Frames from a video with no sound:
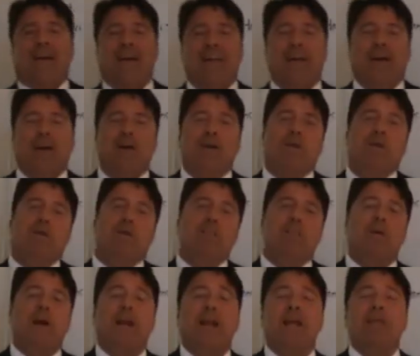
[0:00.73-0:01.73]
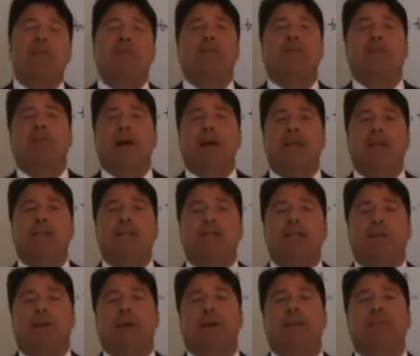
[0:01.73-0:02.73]
Hello, my name is Mike
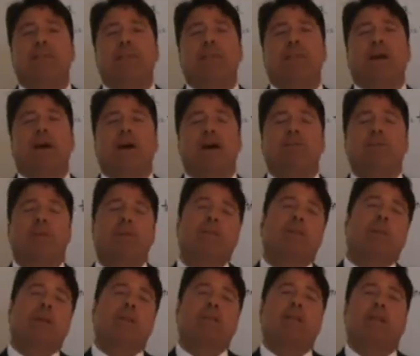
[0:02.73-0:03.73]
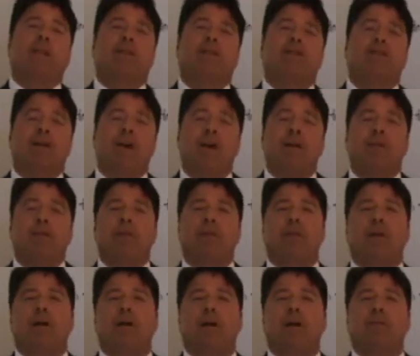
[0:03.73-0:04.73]
Smith. I'm the president and
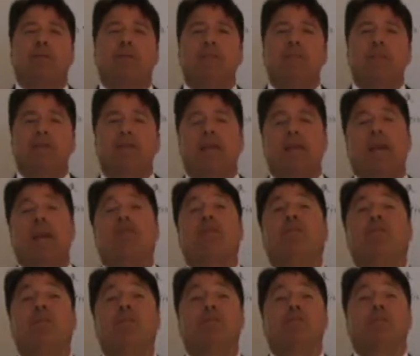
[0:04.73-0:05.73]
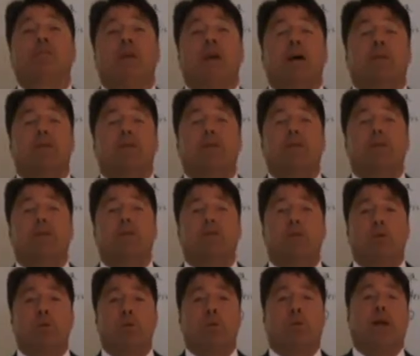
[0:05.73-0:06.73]
founder of T&K Futures and Options
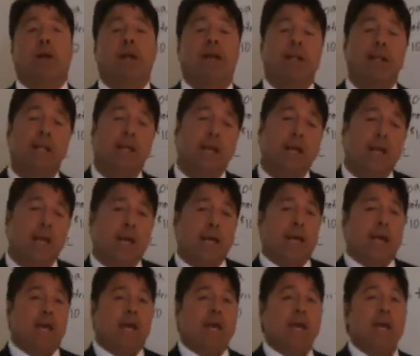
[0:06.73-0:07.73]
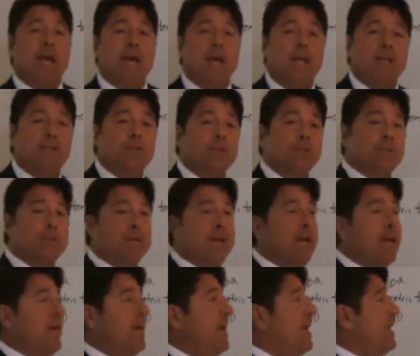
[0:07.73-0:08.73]
Incorporated, and
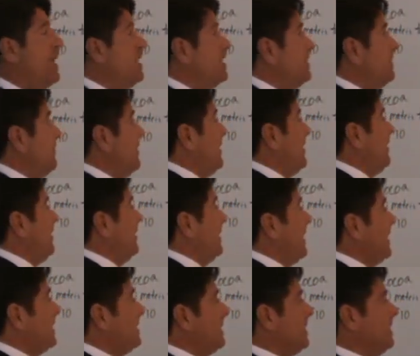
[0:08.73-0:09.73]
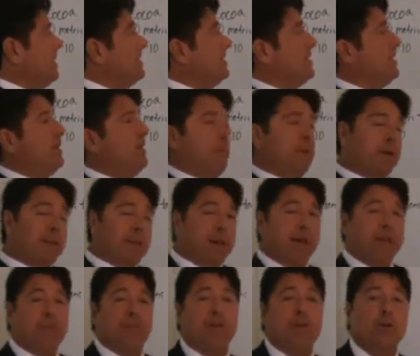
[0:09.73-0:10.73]
today's video lesson is going to be
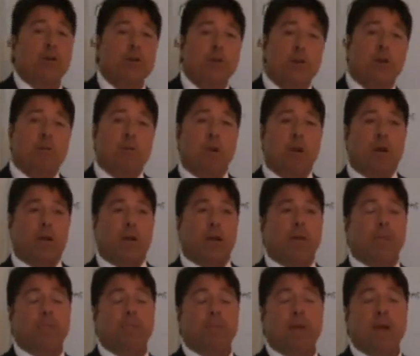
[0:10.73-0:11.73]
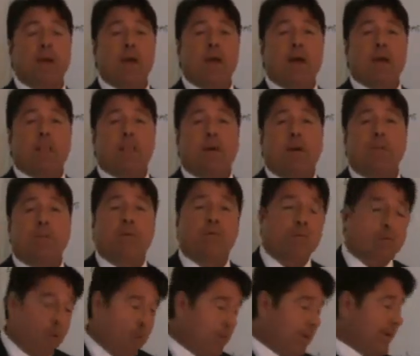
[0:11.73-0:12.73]
about the cocoa market. But
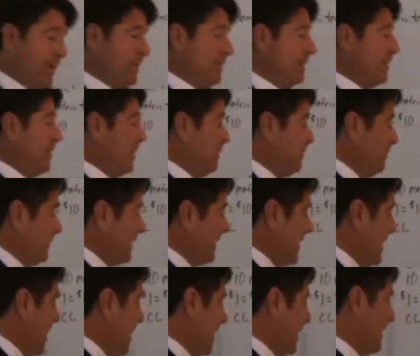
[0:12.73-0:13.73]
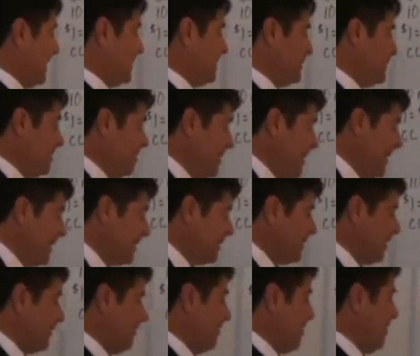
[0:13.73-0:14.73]
before we get started with that, let's go ahead
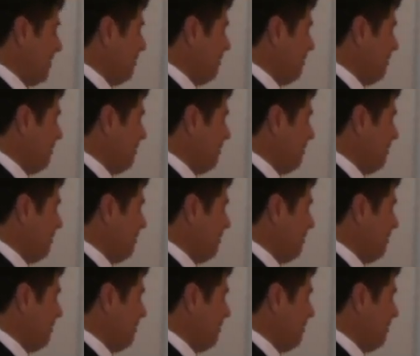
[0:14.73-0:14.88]
and cover